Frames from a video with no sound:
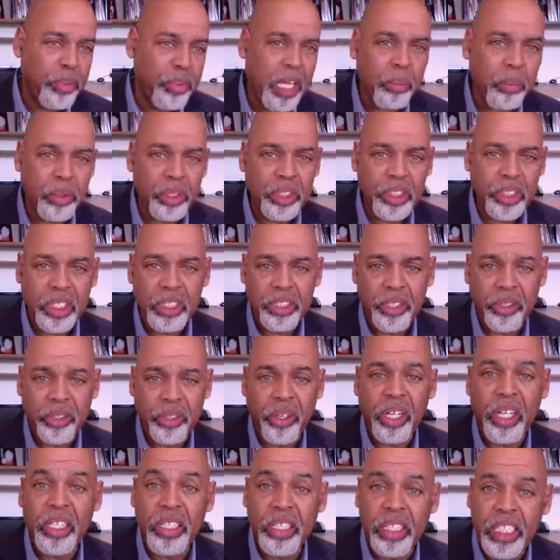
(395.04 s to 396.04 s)

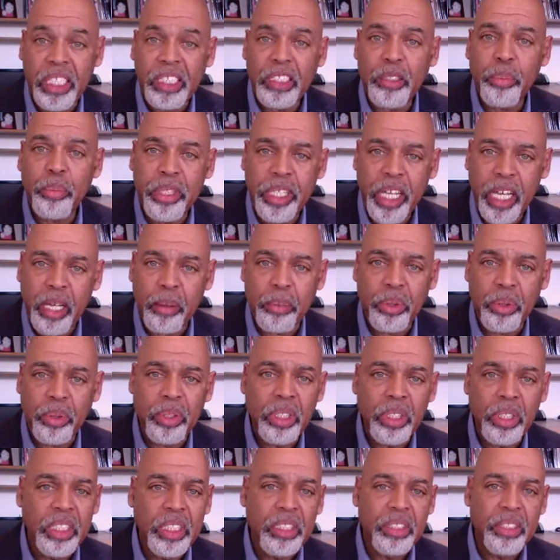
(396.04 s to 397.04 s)
to need to be
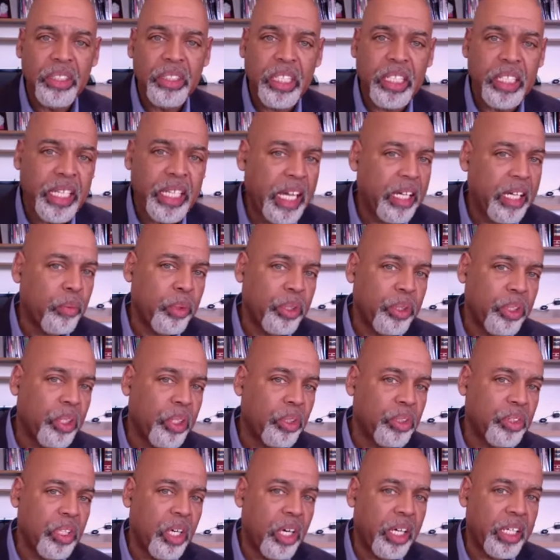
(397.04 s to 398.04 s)
able to connect with
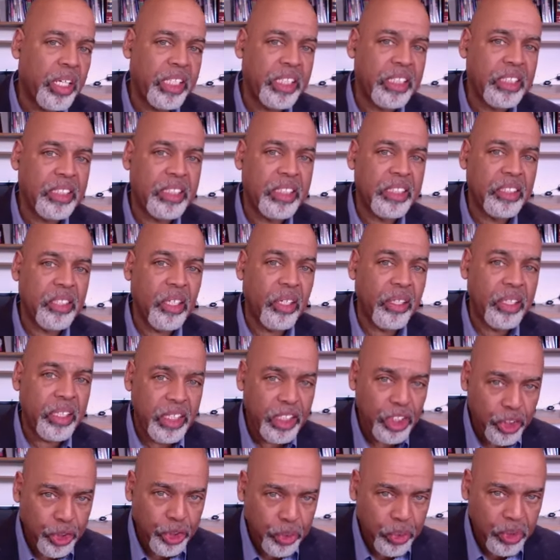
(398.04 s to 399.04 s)
those audiences on
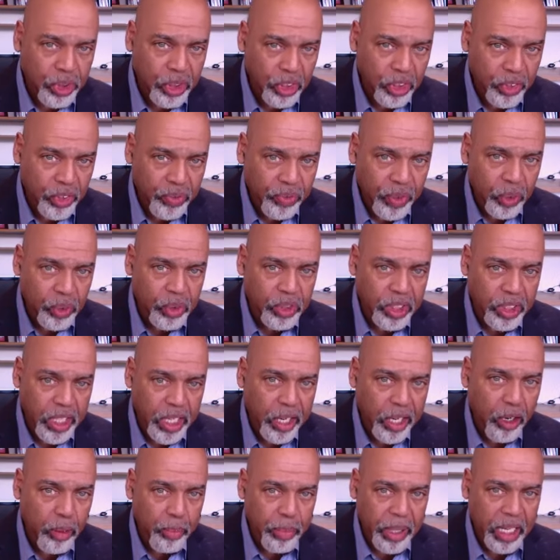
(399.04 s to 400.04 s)
issues those folks
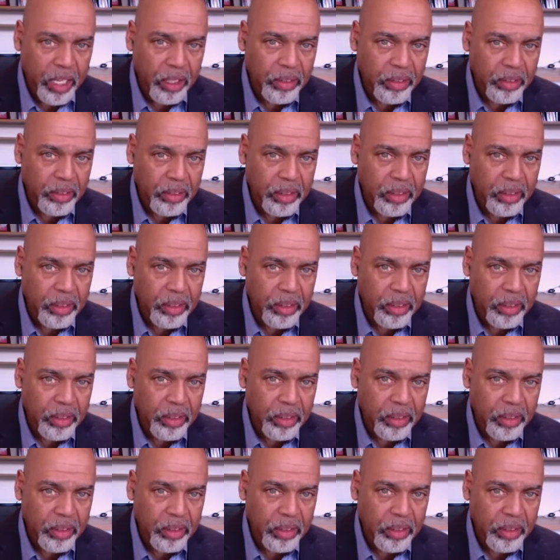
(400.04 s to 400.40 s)
care about.